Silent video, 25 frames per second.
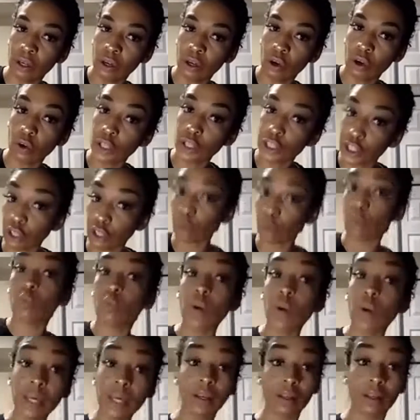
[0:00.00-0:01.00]
Or is your
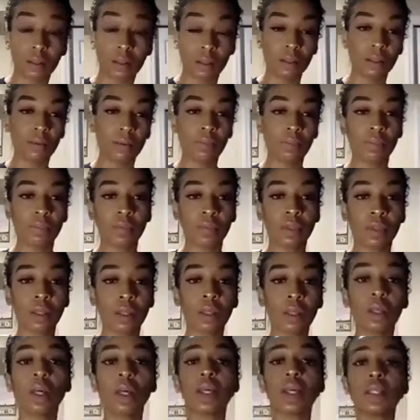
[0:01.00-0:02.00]
will
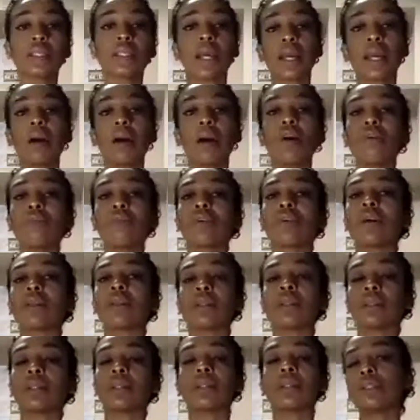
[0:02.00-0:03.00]
going to take over and
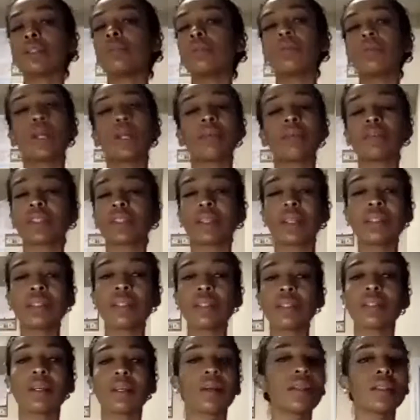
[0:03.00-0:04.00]
you're going to do whatever's
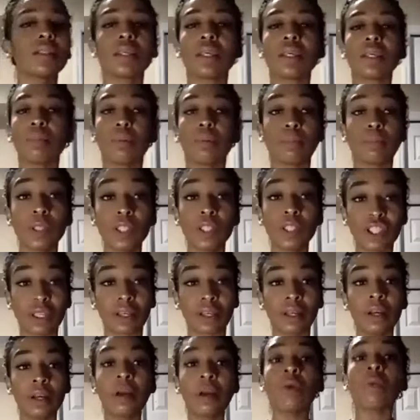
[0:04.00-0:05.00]
necessary to keep it pushing?